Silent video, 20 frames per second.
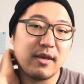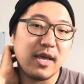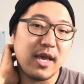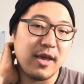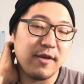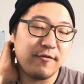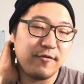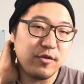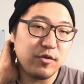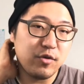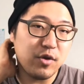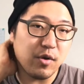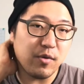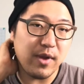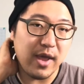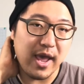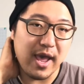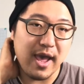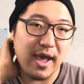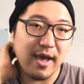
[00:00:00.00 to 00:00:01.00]
if you don't
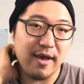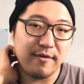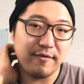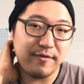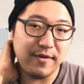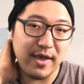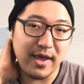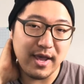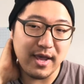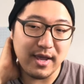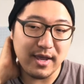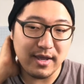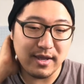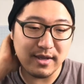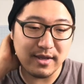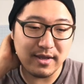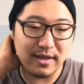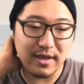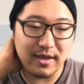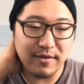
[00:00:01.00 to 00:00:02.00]
have
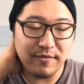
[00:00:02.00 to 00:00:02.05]
if